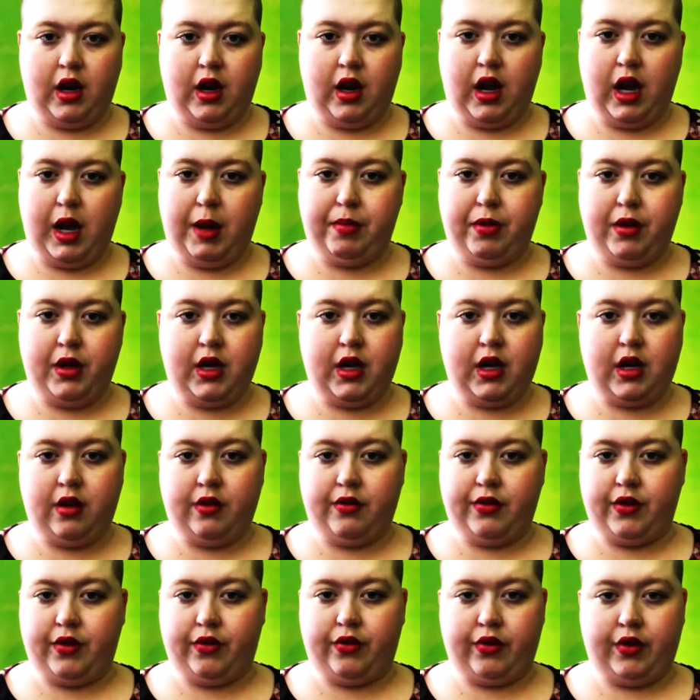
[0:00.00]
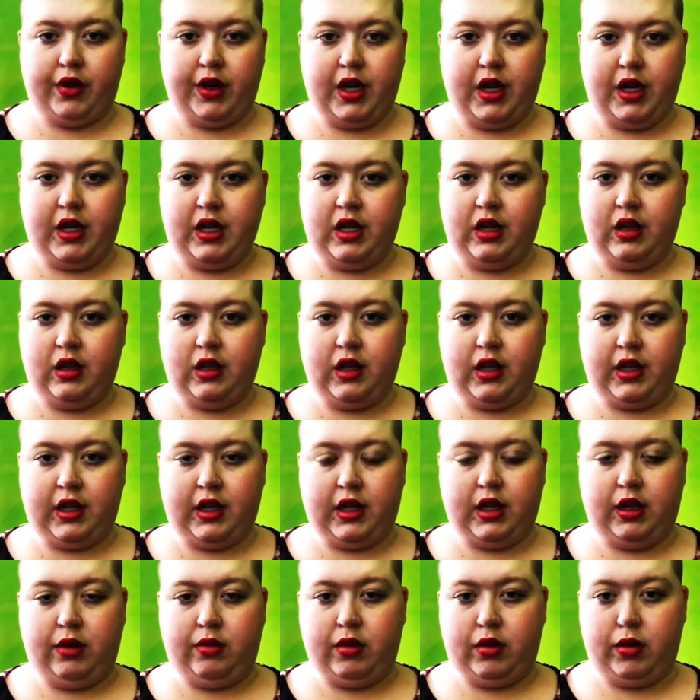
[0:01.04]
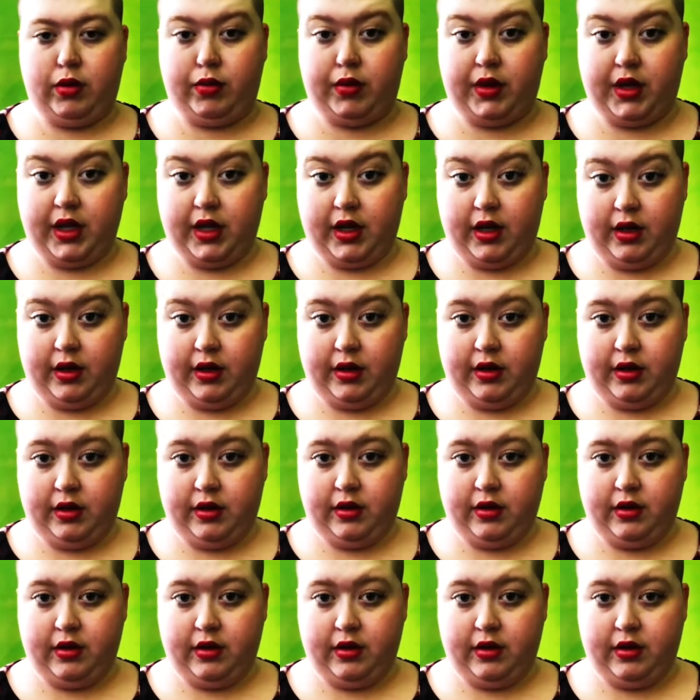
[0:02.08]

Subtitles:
I put it out for free. I didn't think anyone would get it.